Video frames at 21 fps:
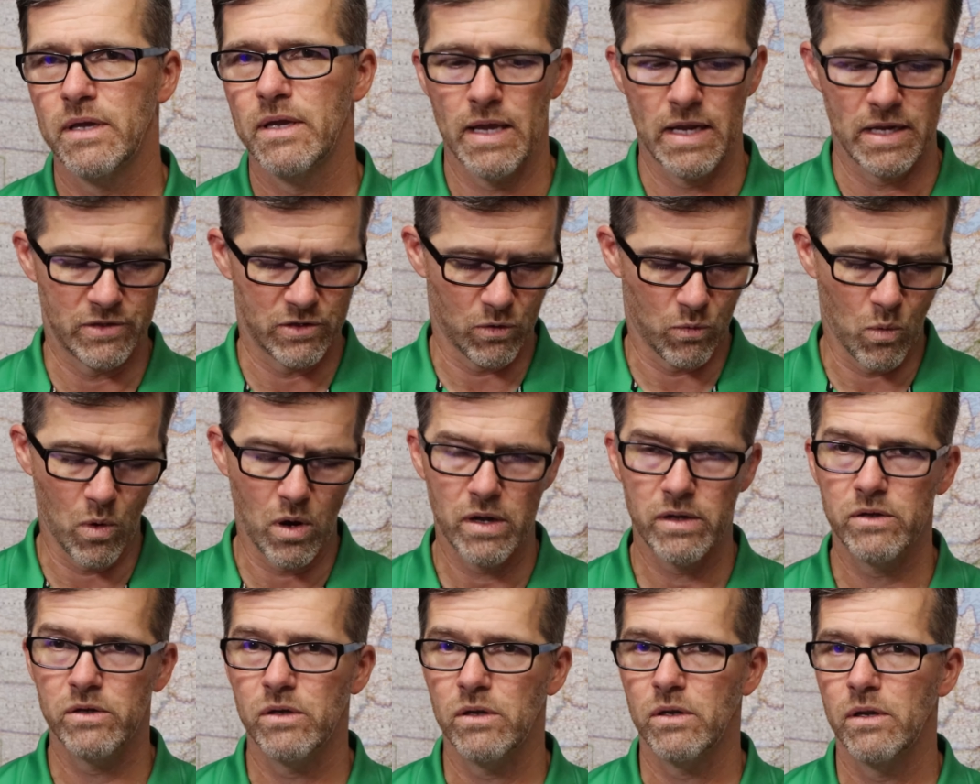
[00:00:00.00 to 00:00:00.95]
Either
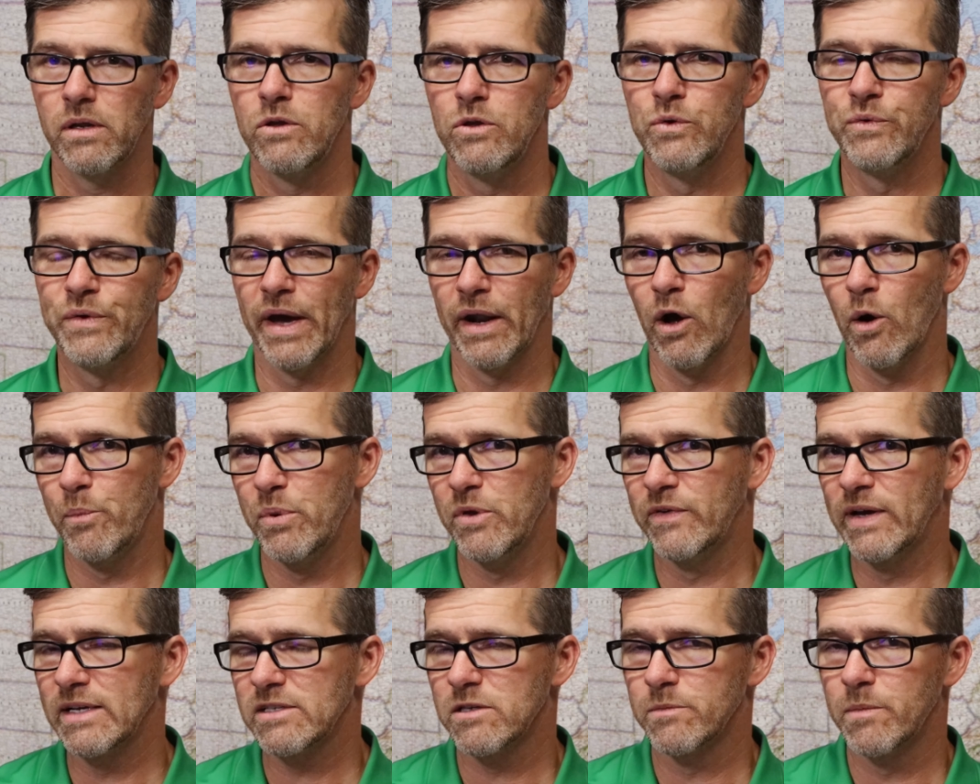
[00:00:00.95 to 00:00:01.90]
one, you got to hope
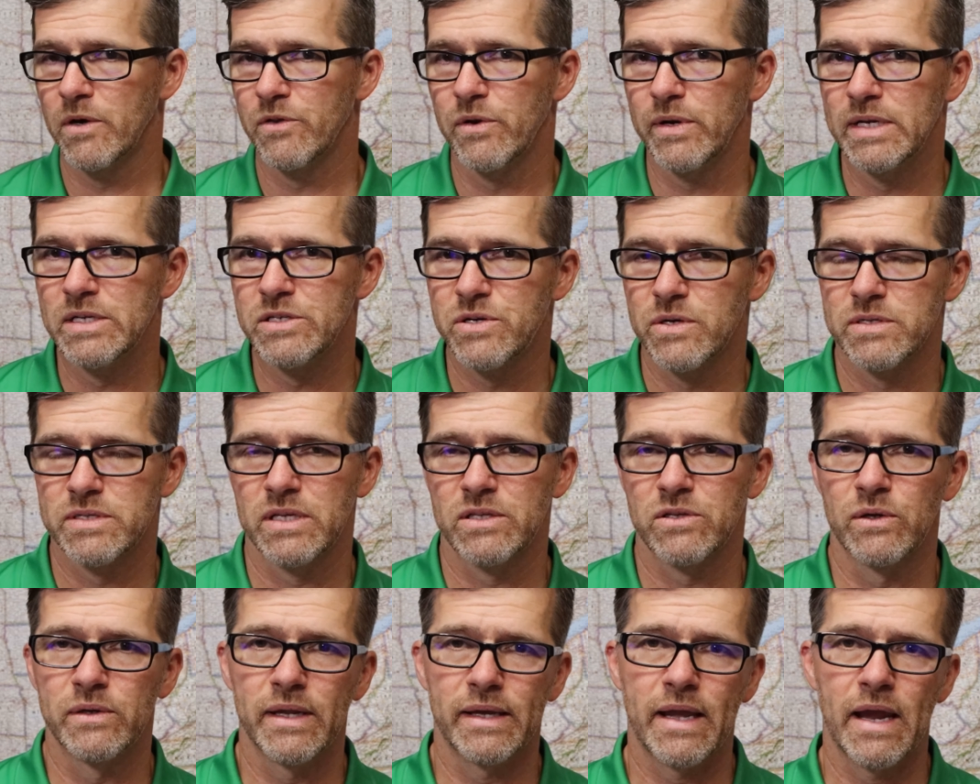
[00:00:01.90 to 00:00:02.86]
you've got some other insurance that's
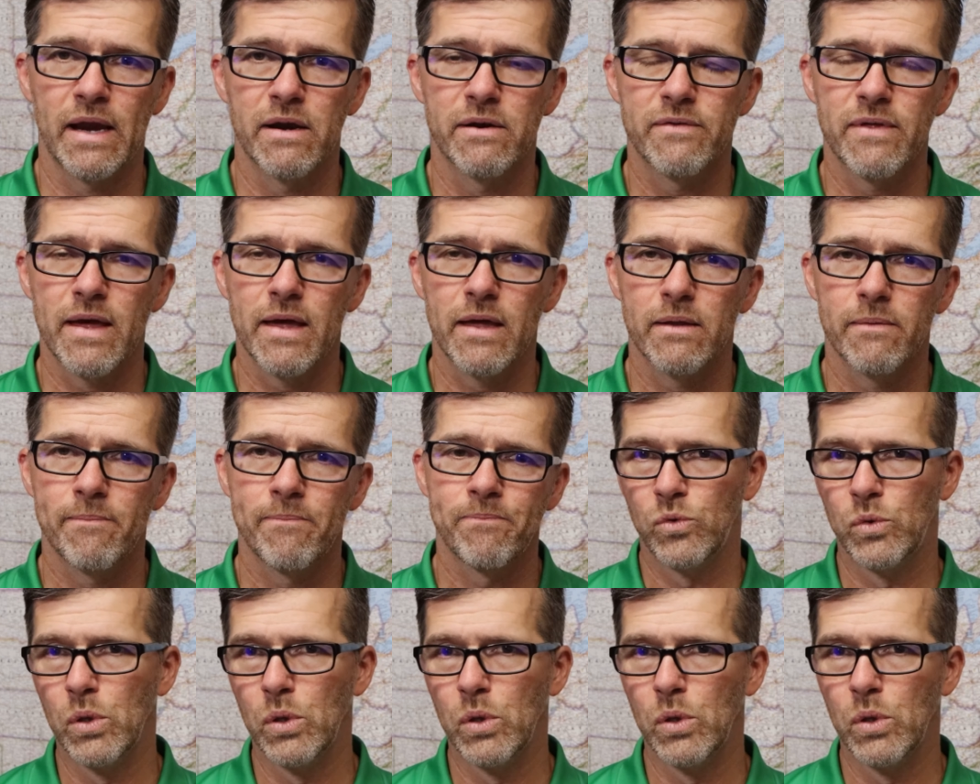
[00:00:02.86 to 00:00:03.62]
going to take care of that.